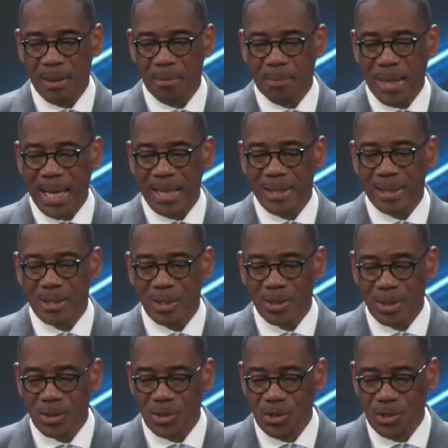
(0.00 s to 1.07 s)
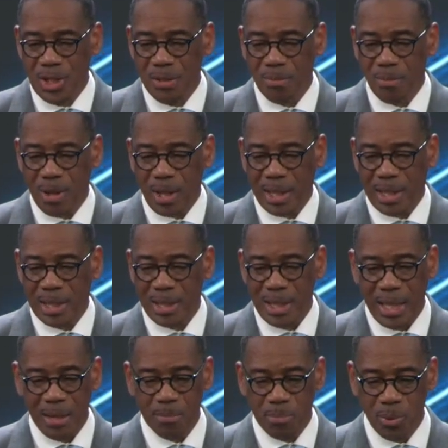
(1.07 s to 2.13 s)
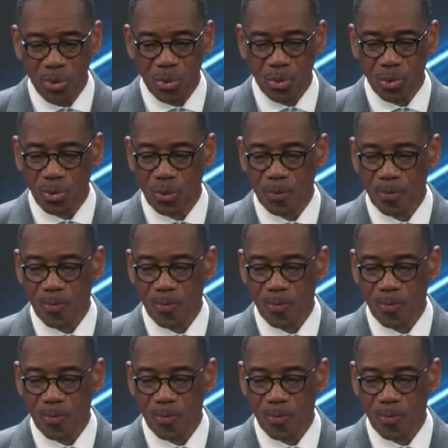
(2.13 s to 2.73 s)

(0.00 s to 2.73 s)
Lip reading: by the sheep market a pool,